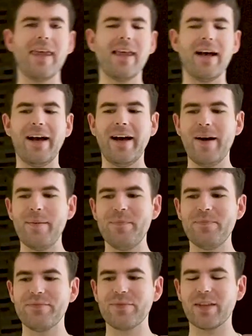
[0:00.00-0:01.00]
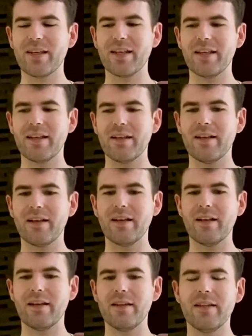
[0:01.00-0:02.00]
Um,
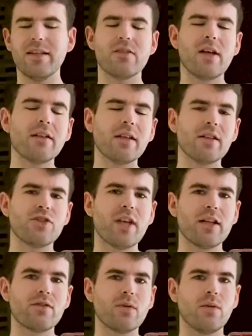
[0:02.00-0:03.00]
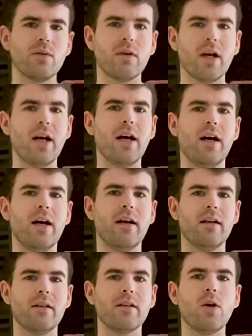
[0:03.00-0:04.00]
it's under general uh,
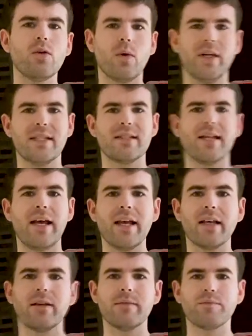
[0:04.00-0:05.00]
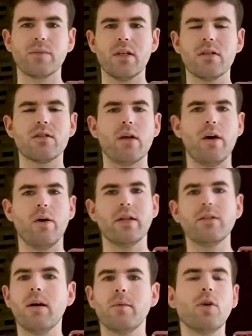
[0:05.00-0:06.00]
local anaesthetic, so I
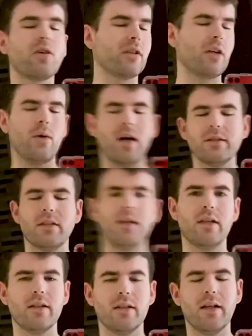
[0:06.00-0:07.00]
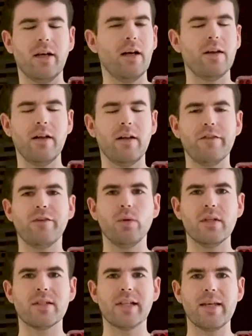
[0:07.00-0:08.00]
don't. I'm not going to go under uh, uh, fall
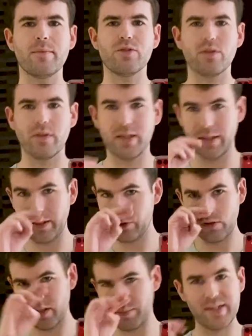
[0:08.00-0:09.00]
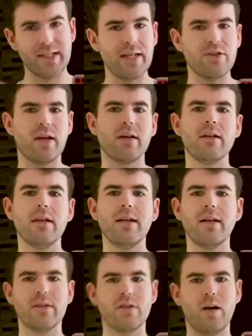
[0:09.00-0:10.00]
asleep during the during the procedure.
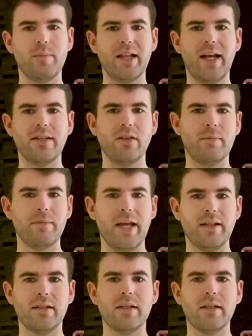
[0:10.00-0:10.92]
So I'll be laying on the bed.